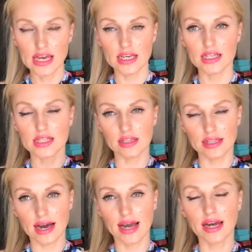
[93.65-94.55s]
it's
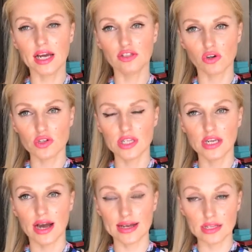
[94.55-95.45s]

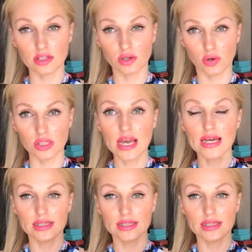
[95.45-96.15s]
dihydroxyacetone.